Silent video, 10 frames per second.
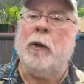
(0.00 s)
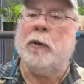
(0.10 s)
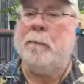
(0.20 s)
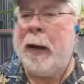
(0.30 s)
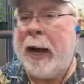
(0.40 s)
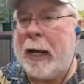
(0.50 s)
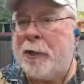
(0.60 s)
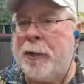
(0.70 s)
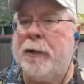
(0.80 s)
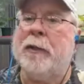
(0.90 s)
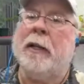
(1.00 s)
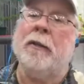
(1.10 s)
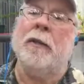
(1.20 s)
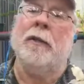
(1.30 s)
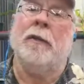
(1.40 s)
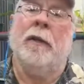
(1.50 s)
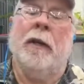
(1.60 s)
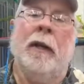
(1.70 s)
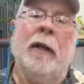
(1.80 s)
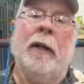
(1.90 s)
those patch diseases
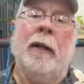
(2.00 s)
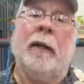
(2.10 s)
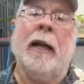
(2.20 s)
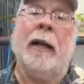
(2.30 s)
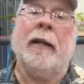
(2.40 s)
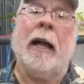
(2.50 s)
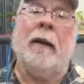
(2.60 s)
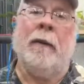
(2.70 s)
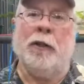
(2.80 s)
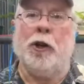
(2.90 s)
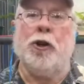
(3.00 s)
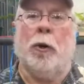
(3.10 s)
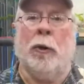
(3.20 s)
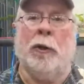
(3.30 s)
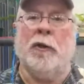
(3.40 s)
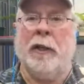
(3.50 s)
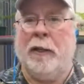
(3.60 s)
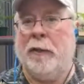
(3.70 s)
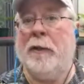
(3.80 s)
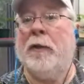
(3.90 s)
kind of on the shoulder
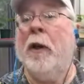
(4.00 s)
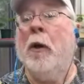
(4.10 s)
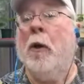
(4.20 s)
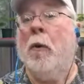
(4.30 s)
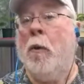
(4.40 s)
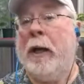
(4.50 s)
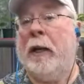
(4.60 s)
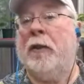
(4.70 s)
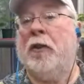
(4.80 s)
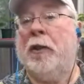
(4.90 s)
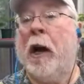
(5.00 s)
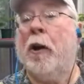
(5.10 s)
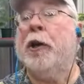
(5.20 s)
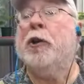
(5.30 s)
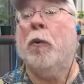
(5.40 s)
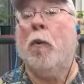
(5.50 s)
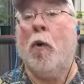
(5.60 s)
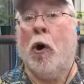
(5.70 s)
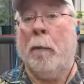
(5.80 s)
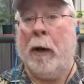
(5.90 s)
seasons when it's starting to
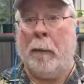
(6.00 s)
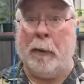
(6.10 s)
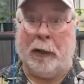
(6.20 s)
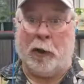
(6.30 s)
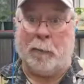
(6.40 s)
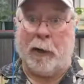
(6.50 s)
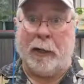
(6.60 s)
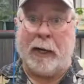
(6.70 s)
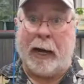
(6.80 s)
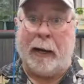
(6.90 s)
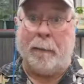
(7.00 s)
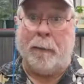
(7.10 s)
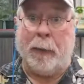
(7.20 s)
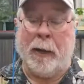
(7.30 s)
warm up in the springtime